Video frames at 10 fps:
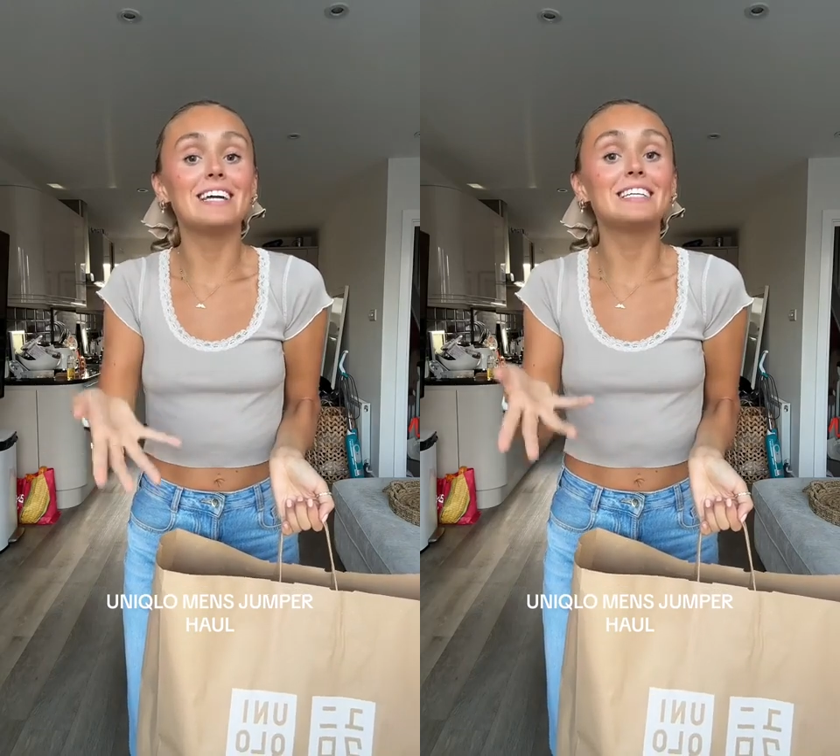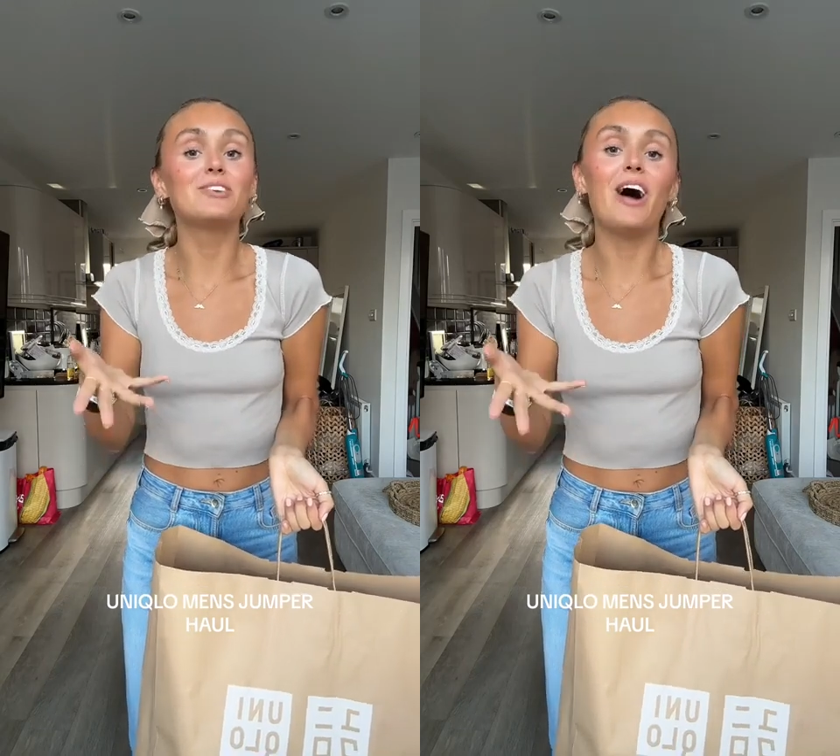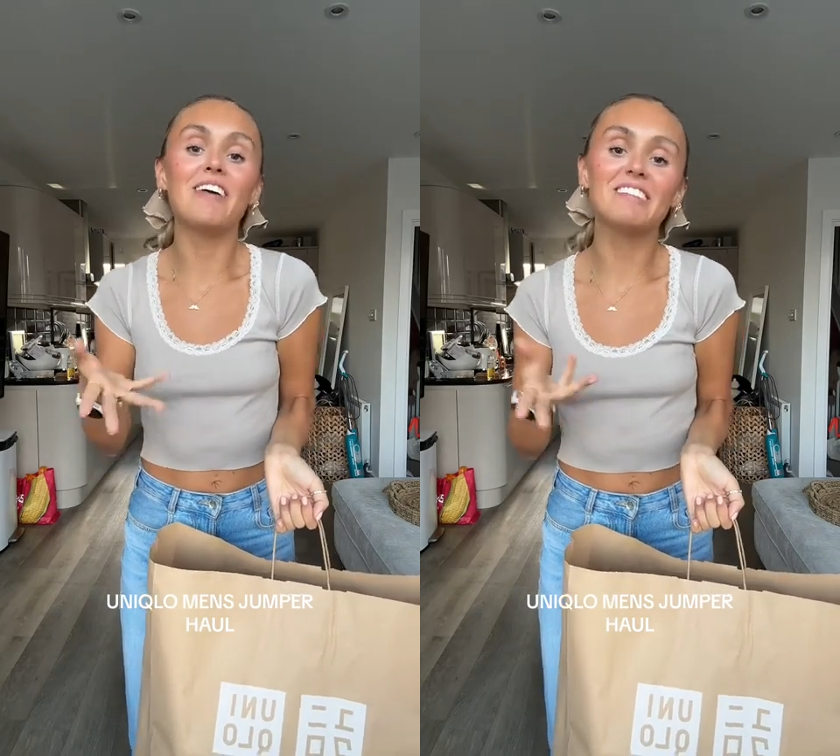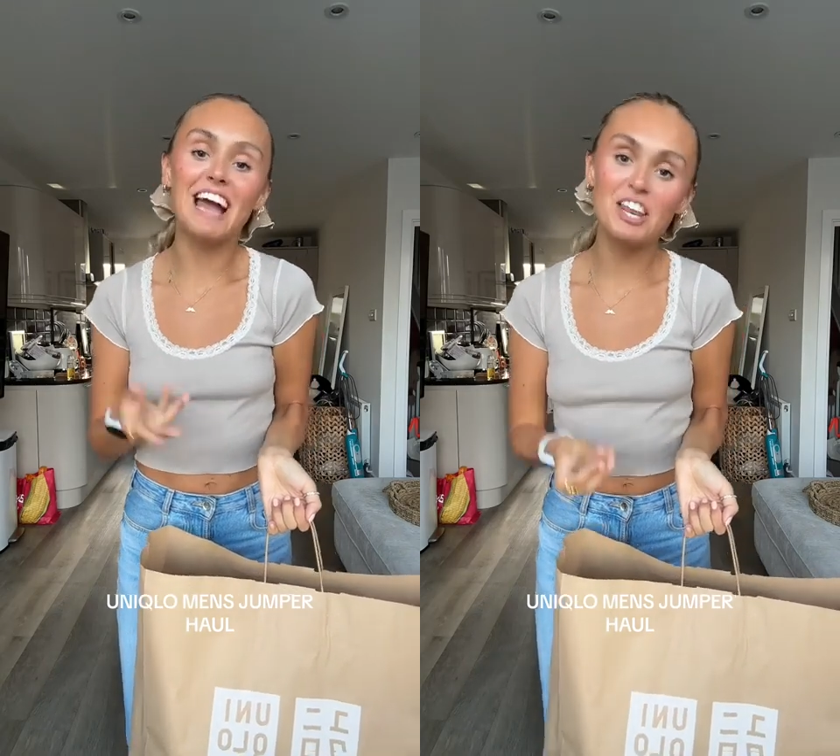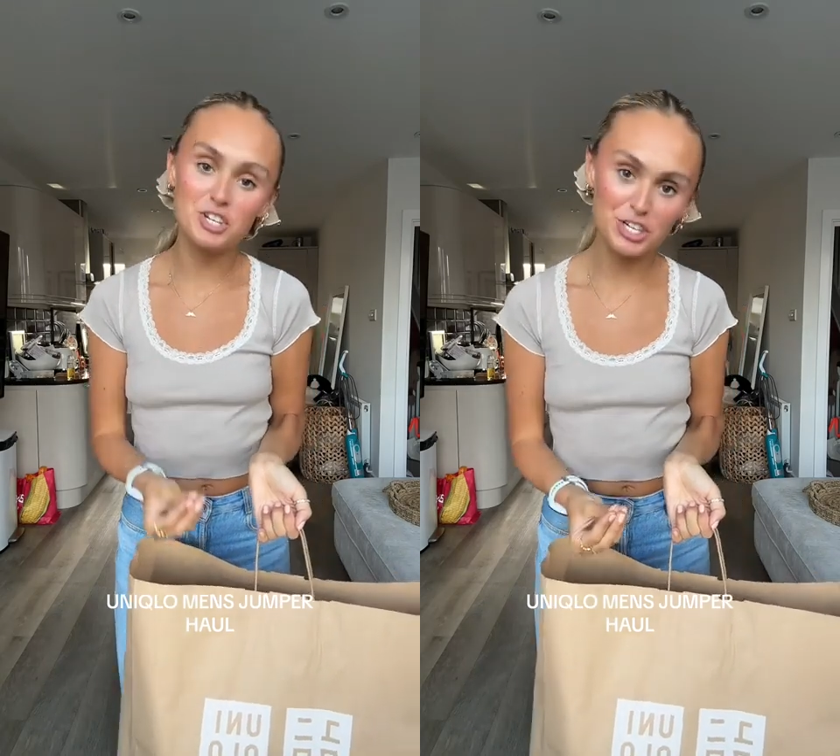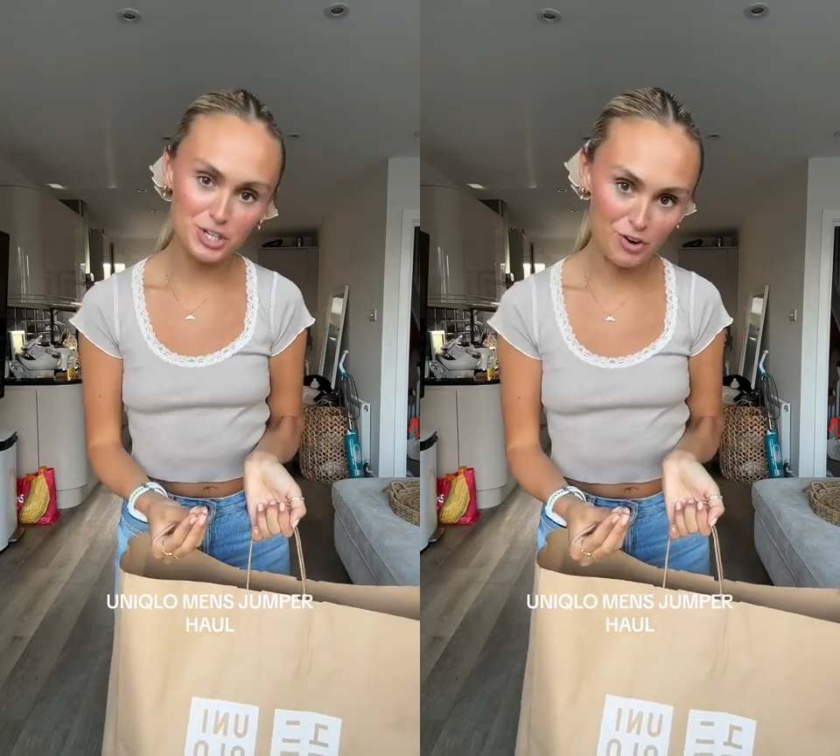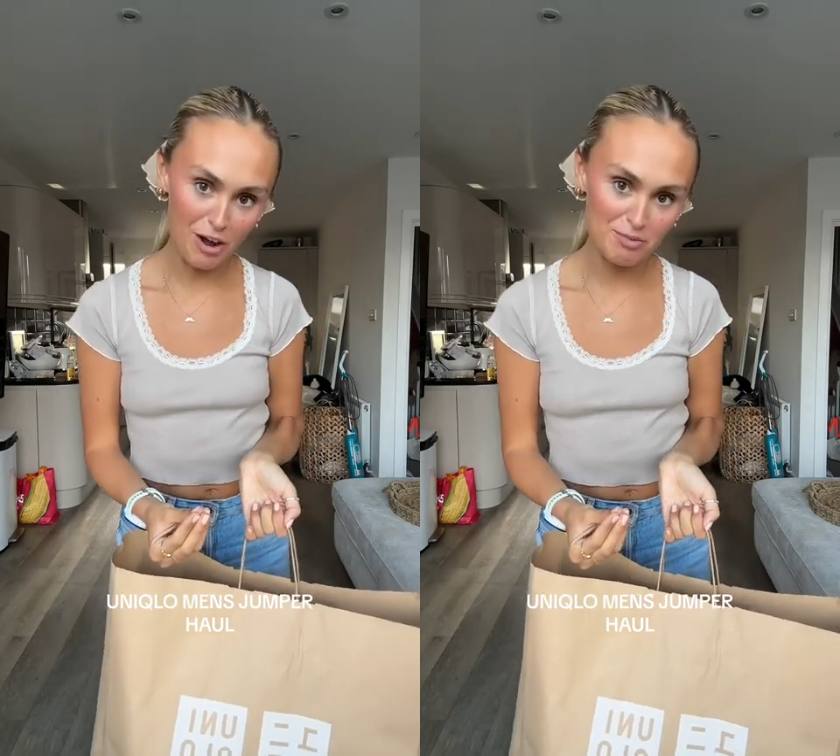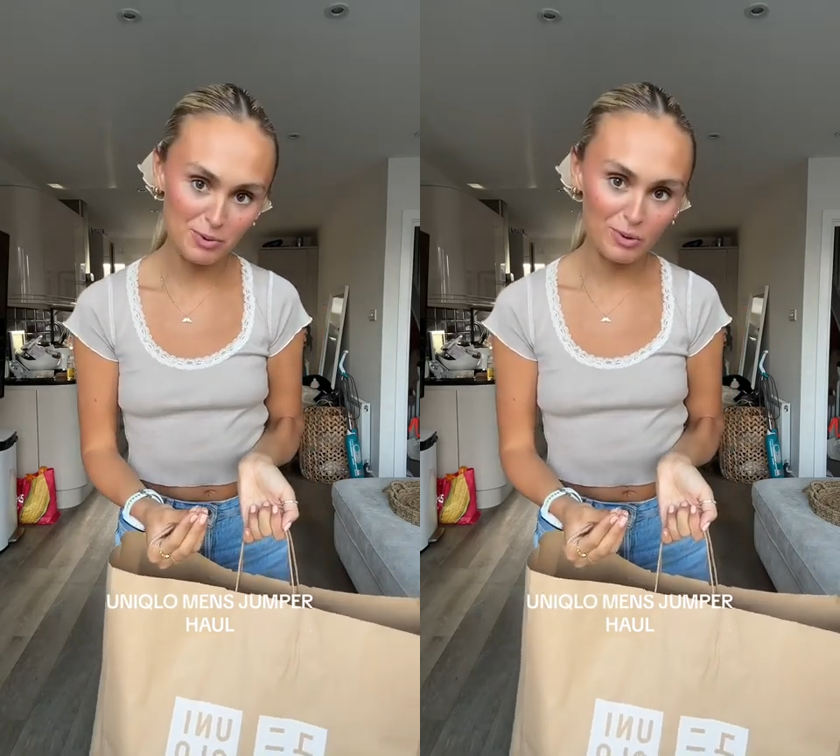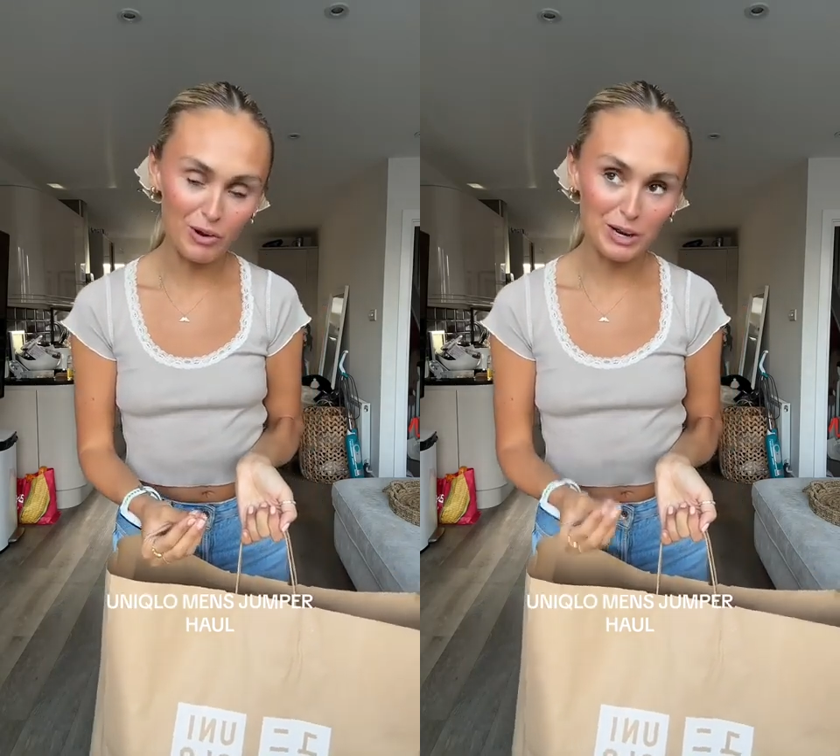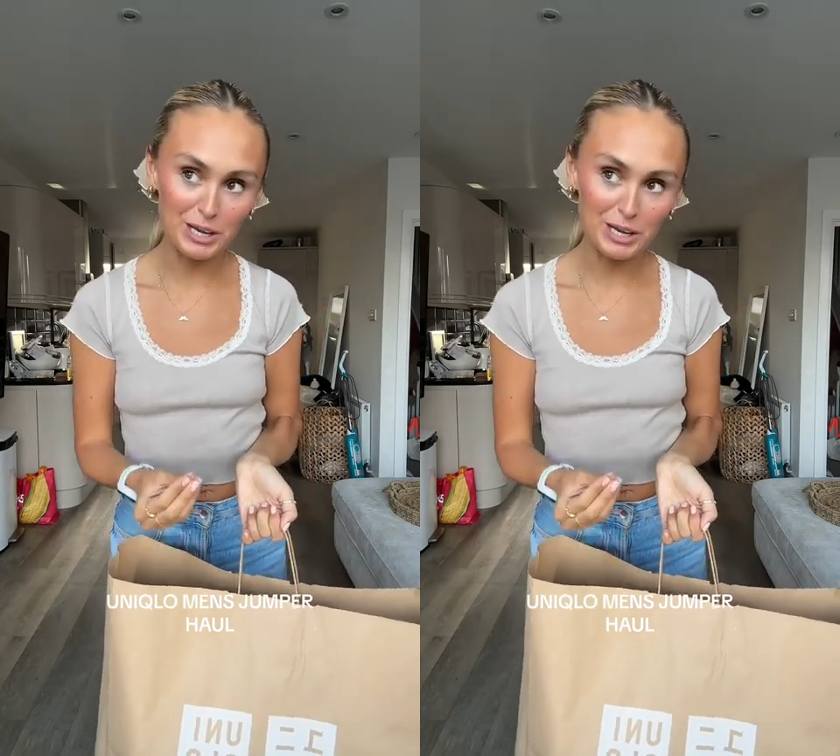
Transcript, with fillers: did not have the energy to try them all on and